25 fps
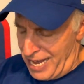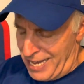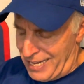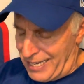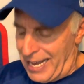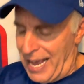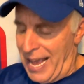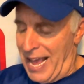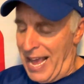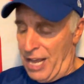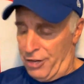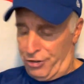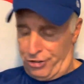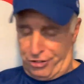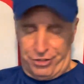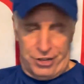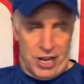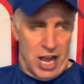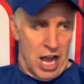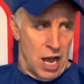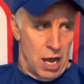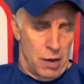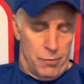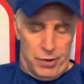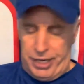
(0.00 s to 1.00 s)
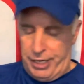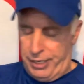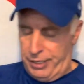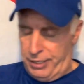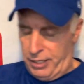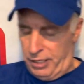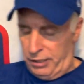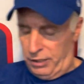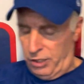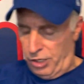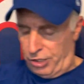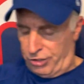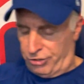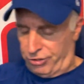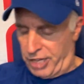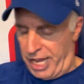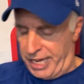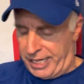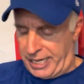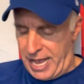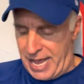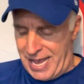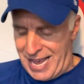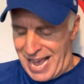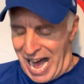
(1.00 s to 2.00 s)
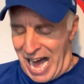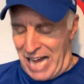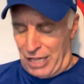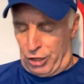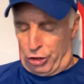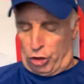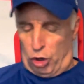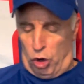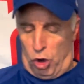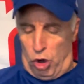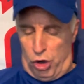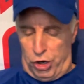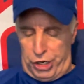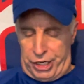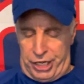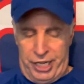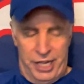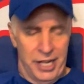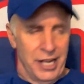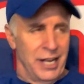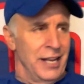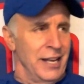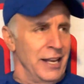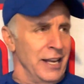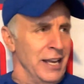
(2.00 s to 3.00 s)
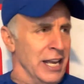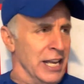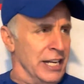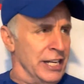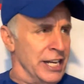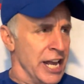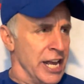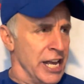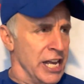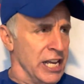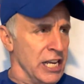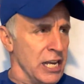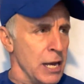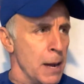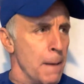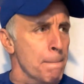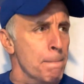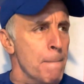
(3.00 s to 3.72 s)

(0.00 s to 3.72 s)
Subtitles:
a cast now, and it looks like a hot dog in a